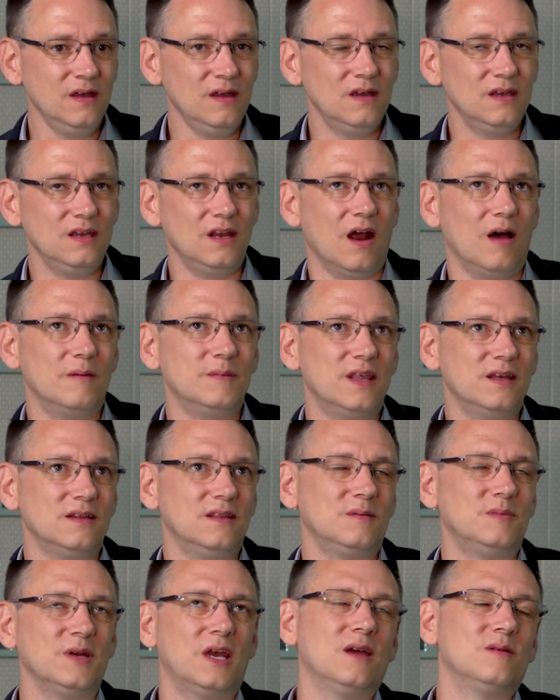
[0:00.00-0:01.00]

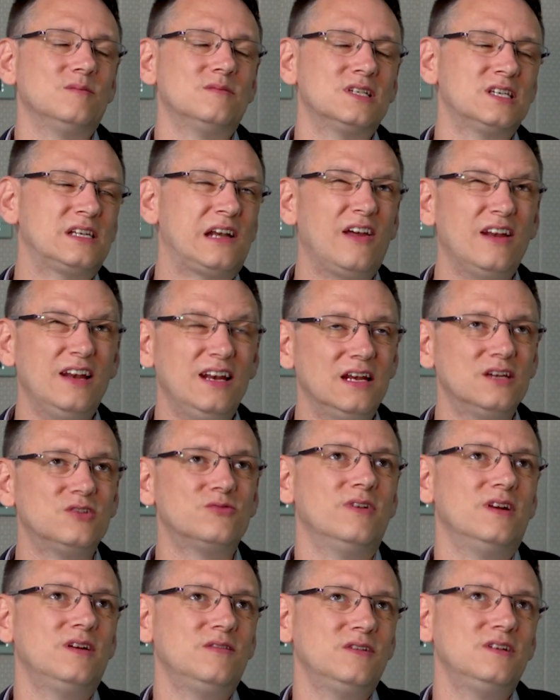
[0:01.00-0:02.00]
They become slightly less
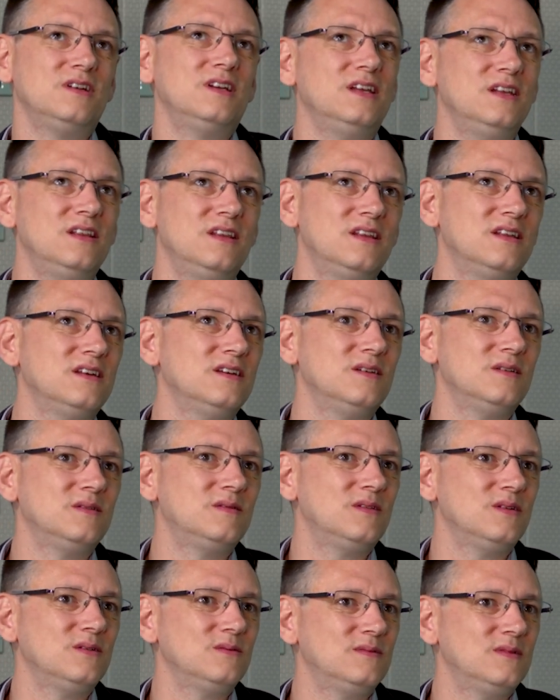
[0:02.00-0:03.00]
relevant in
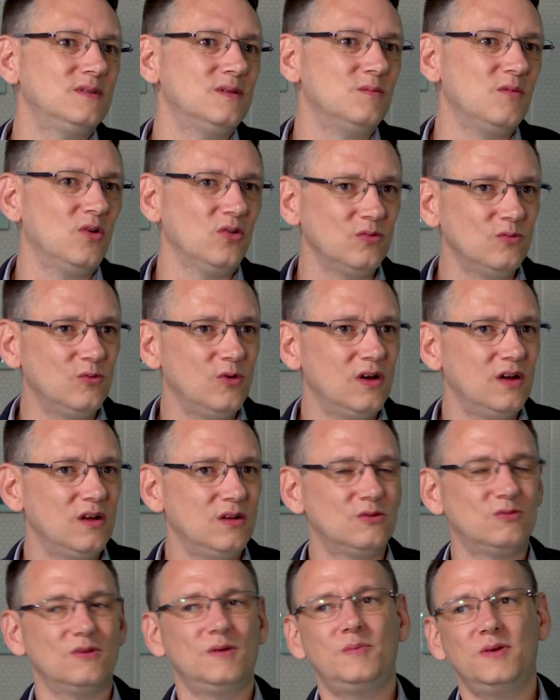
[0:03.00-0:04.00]
the modern
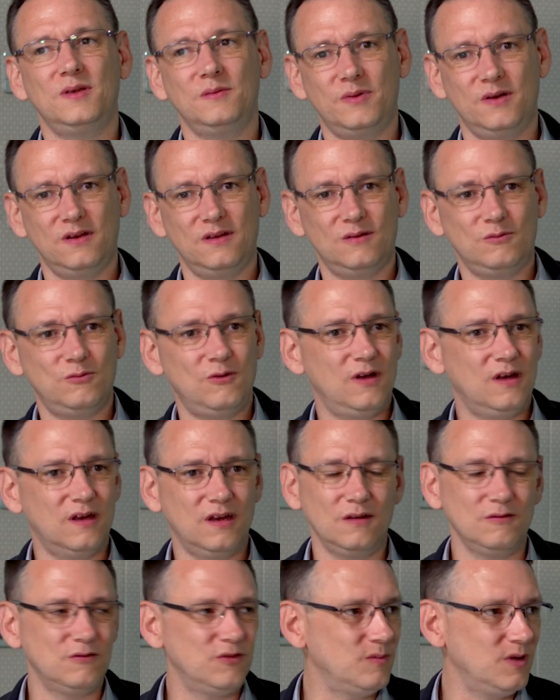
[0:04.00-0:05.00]
world where people are
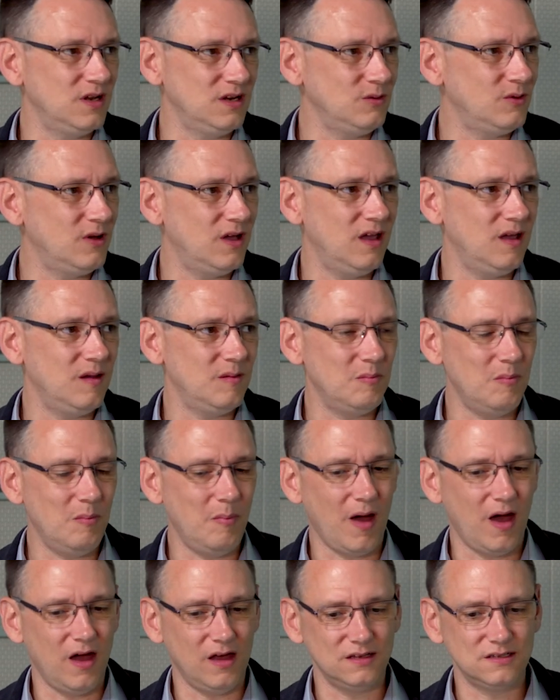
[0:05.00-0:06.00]
working from anywhere,
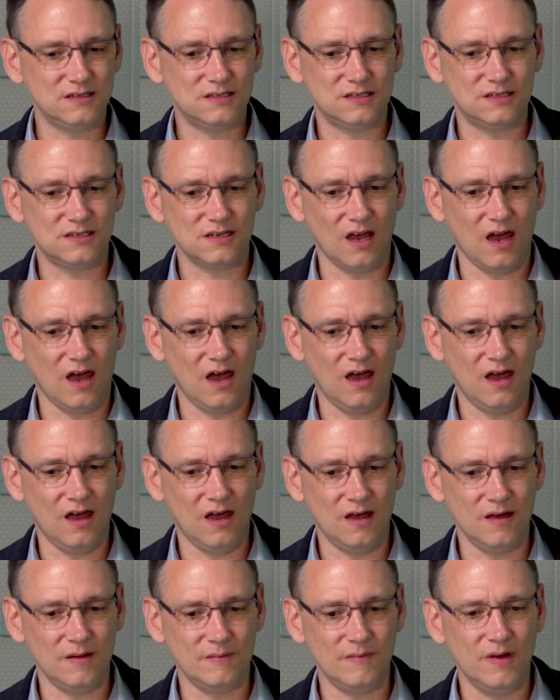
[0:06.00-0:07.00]
but
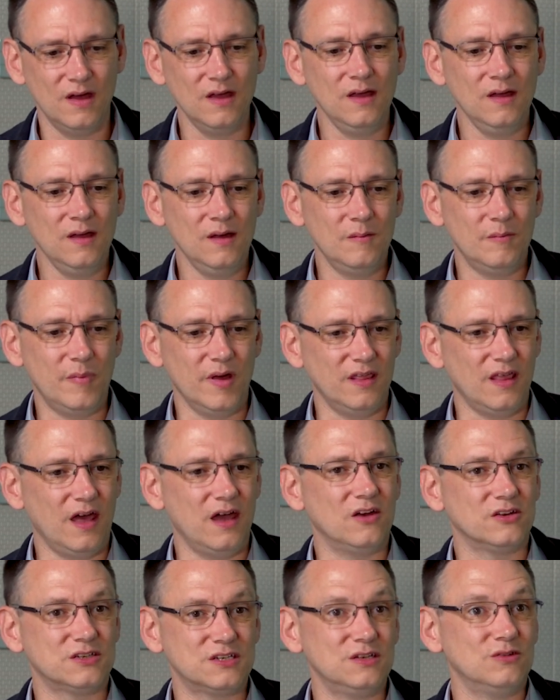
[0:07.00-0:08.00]
they
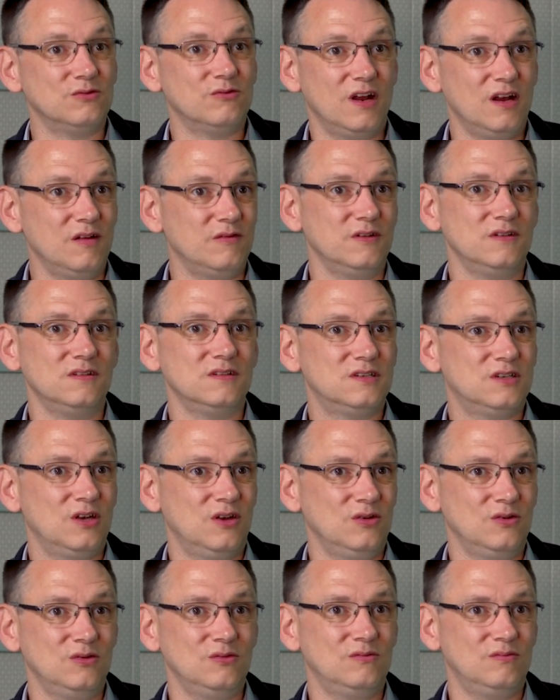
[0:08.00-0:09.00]
are still relevant
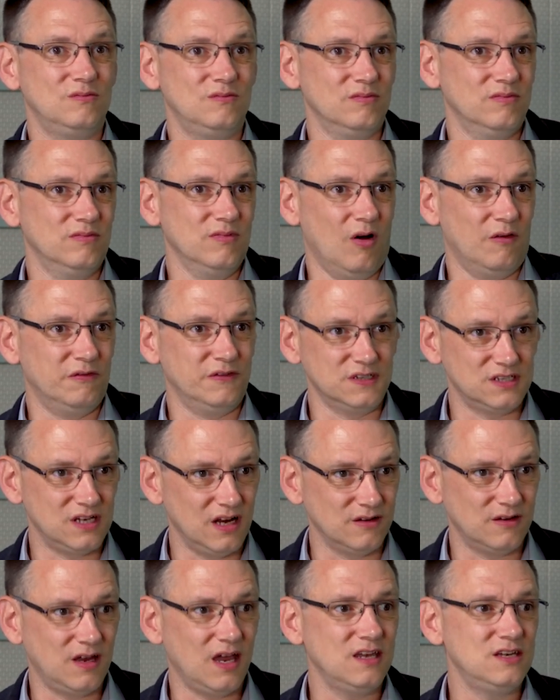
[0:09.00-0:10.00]
to office
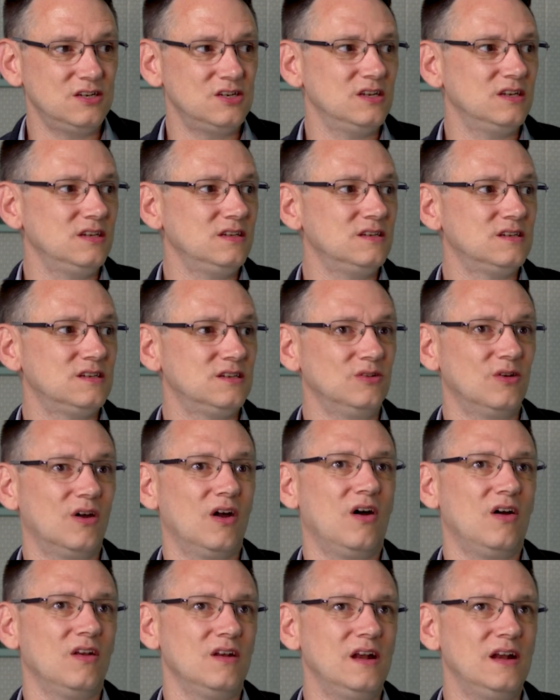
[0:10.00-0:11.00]
locations. You
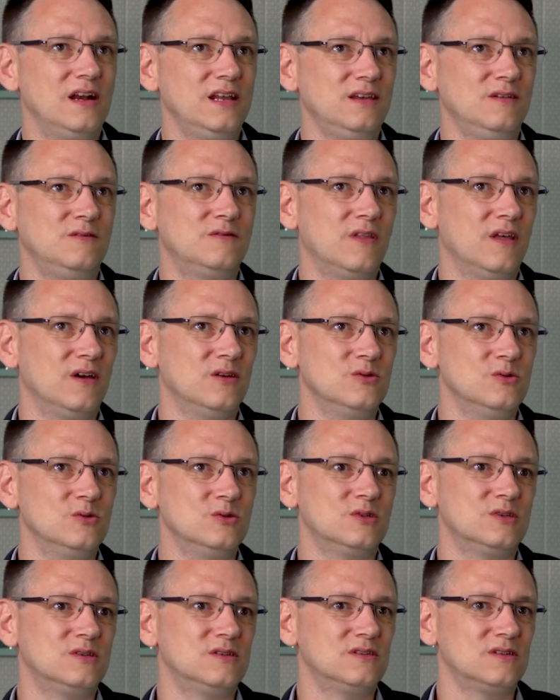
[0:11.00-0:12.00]
can't leave
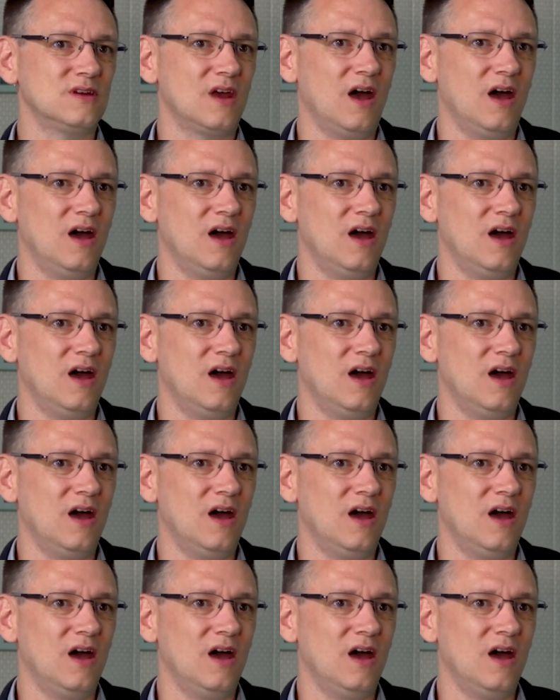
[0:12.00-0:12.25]
those